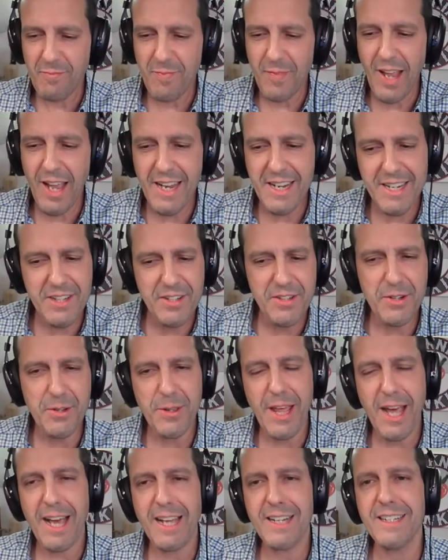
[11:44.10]
i didn't do
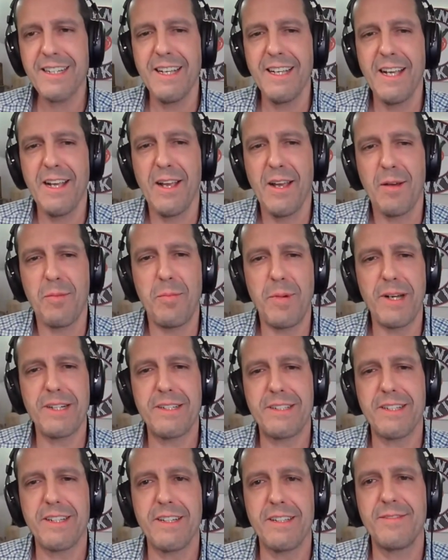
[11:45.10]
that
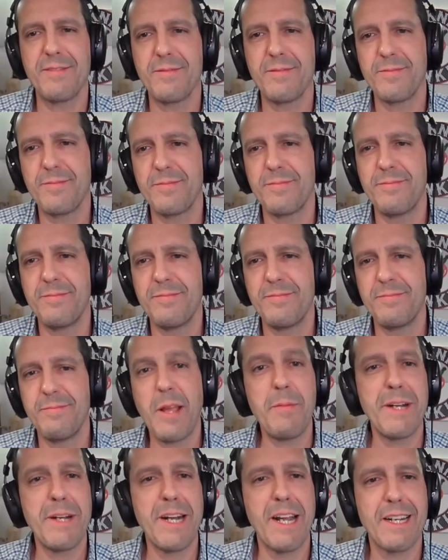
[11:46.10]
but uh,
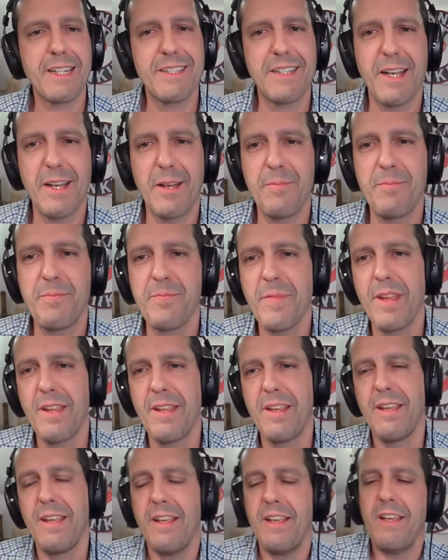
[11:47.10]
maybe next time
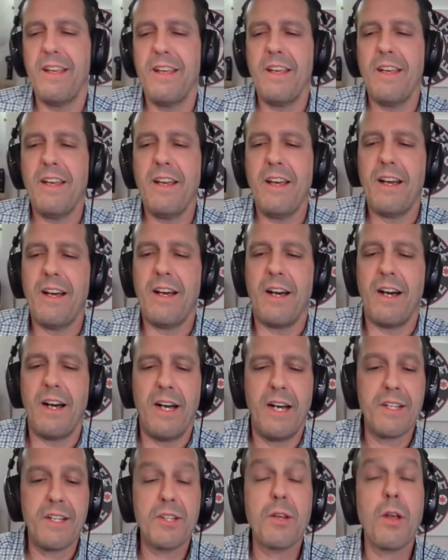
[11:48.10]

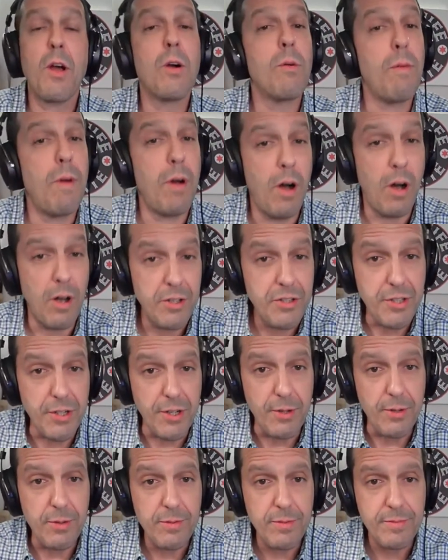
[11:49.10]
uh, so oh,
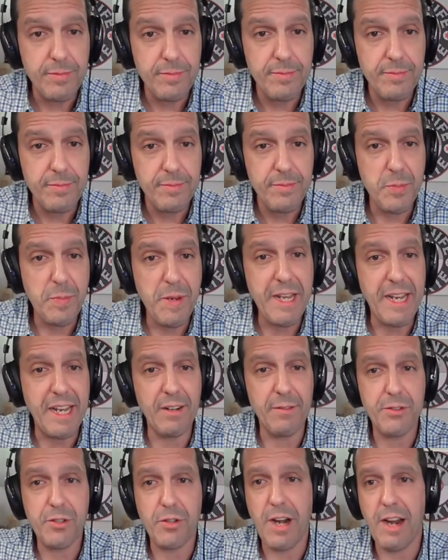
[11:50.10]
also speaking
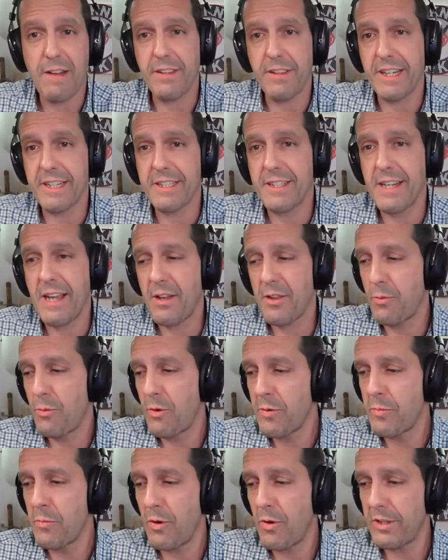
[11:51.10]
of traveling south
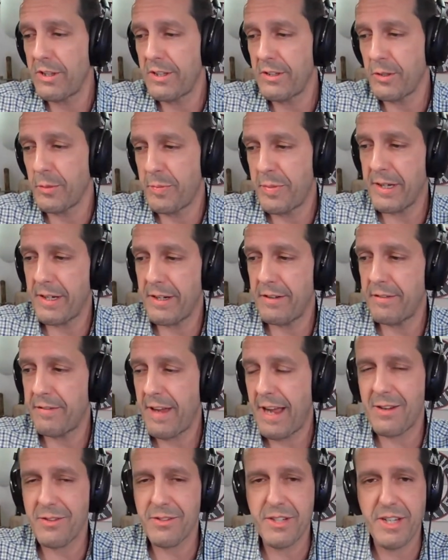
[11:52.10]
one more little bit of
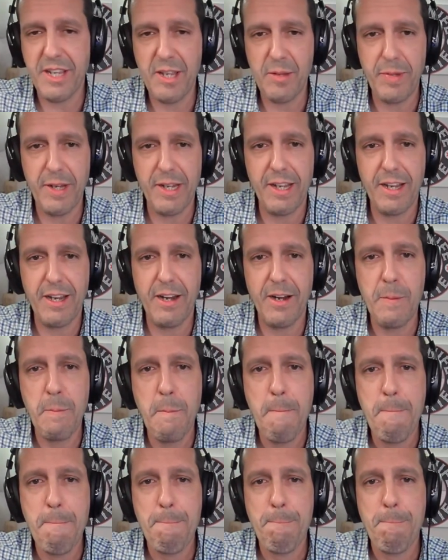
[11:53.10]
housekeeping here
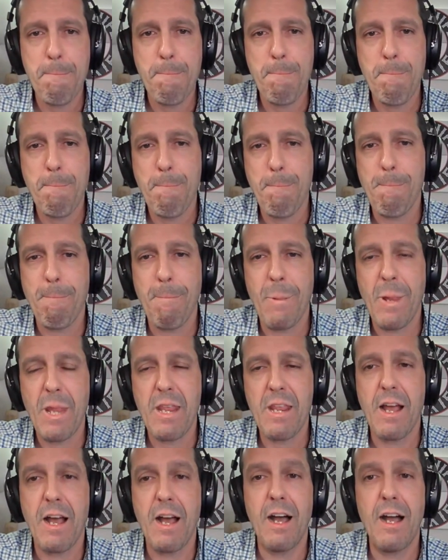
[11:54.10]

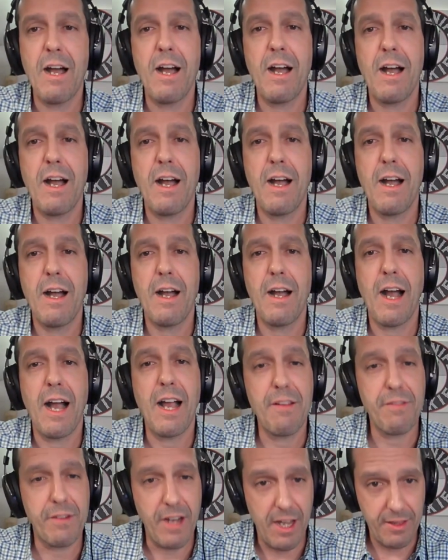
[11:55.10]
uh,
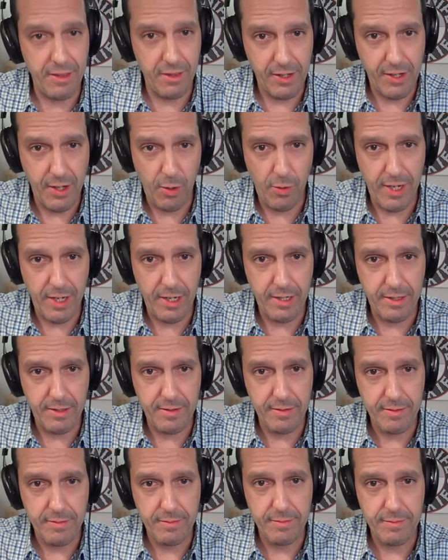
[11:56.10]
i've gotten the go ahead
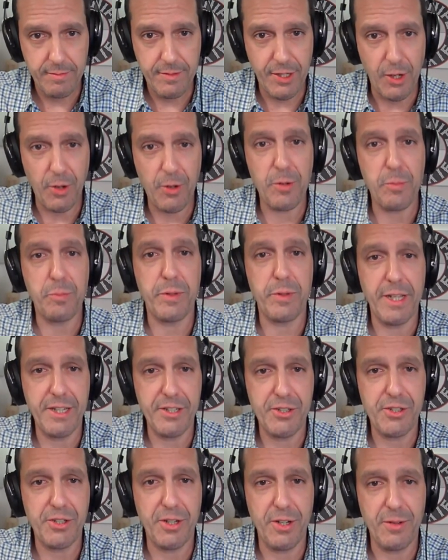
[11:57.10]
to go to Blade
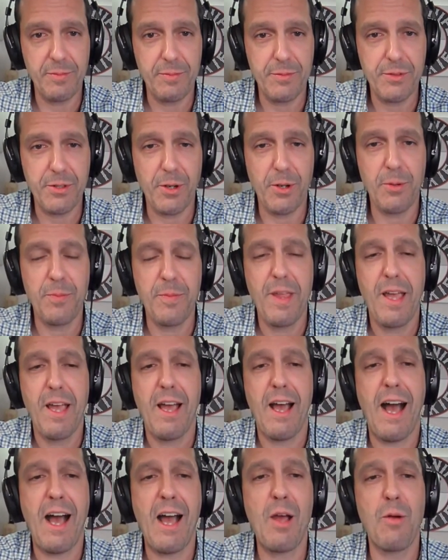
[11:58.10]
Show. So
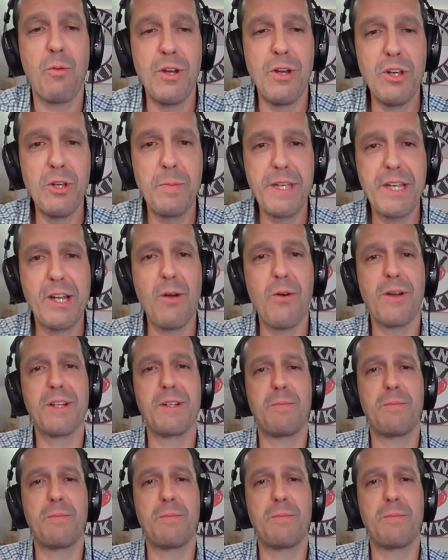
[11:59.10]
I will be going to